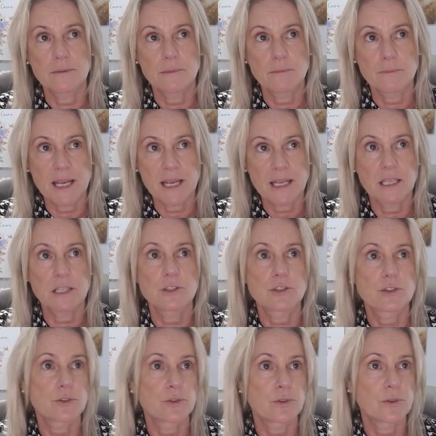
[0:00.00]
making
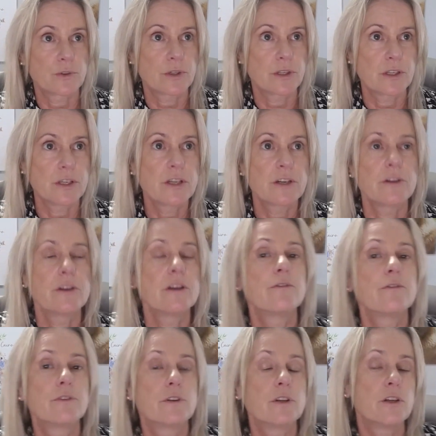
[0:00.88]
sure,
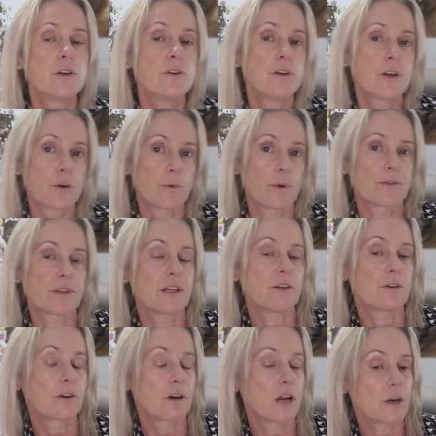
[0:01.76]
if you know what they
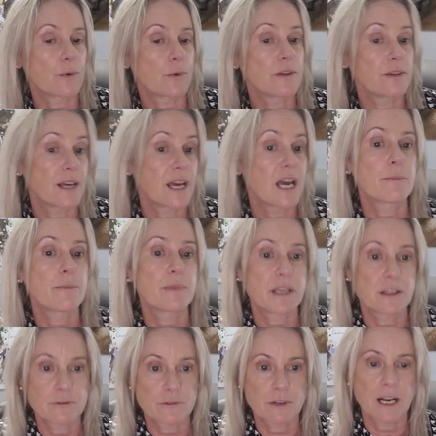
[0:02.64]
look like when they're
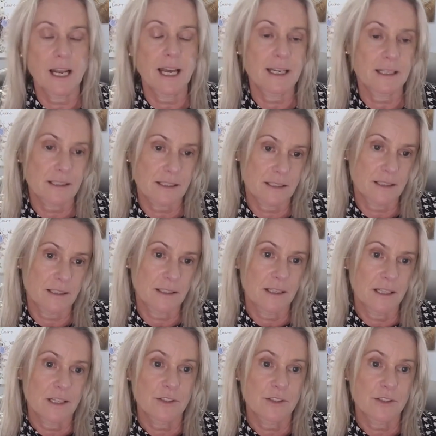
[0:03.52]
happy and relaxed,